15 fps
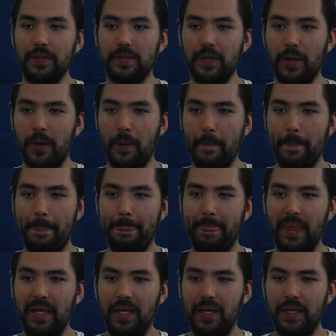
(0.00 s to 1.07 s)
So
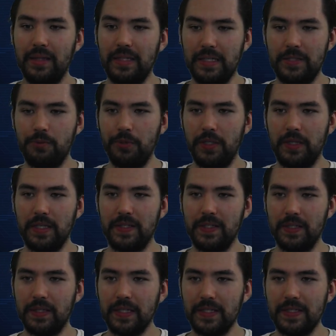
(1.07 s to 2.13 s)
this
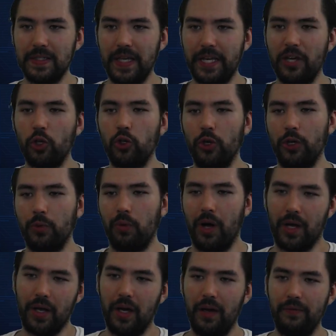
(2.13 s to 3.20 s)
is like a good
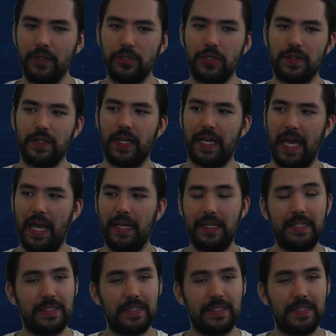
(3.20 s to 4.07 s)
one of in just like any